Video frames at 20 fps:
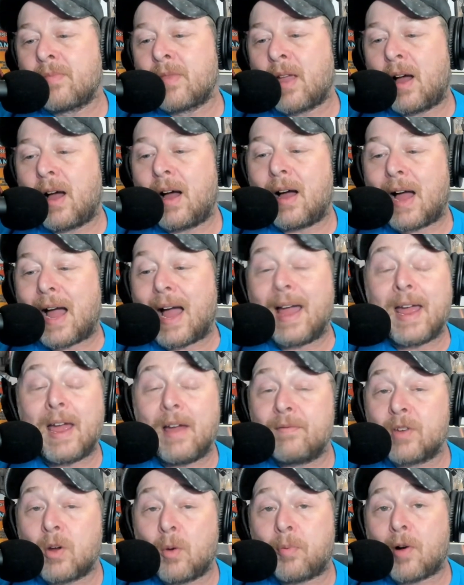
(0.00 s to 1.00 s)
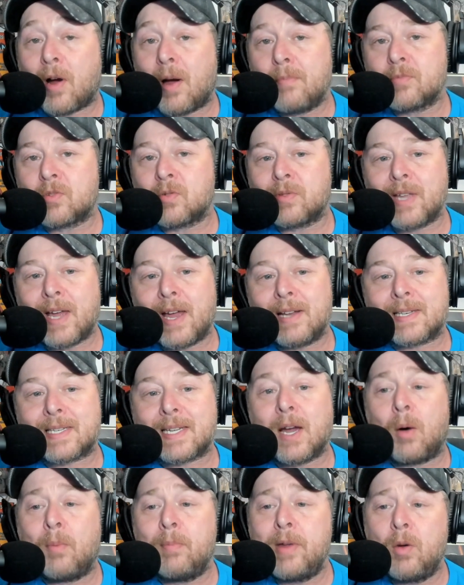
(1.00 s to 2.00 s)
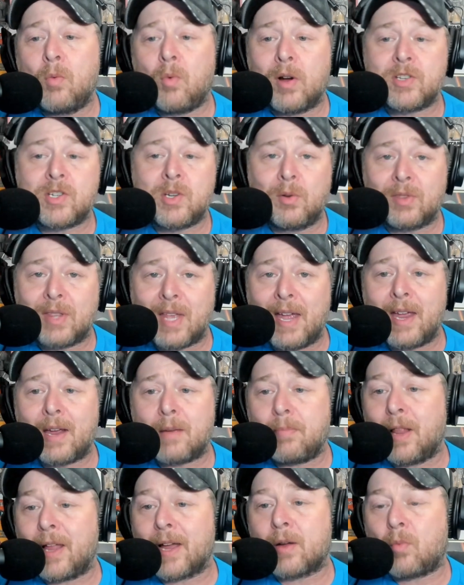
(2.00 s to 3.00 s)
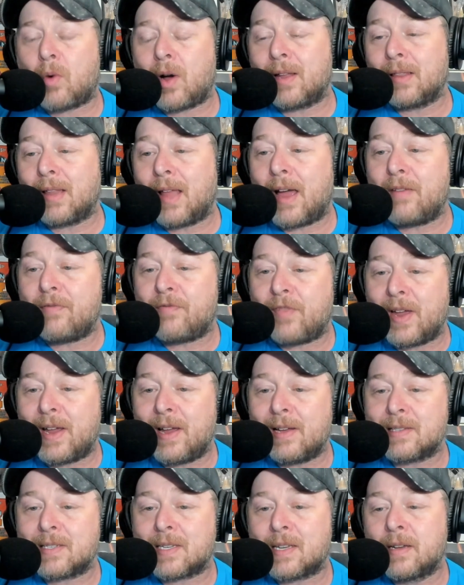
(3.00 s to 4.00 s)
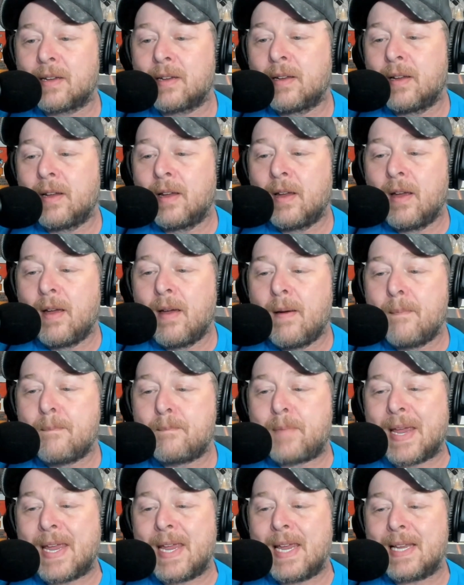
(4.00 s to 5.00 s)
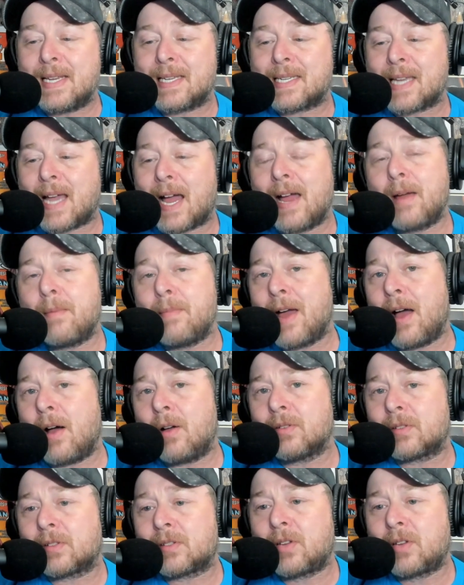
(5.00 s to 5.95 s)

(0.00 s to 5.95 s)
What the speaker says: I have no problems with that. Tell me what you think, Black and White Live fans. Peace. I am out.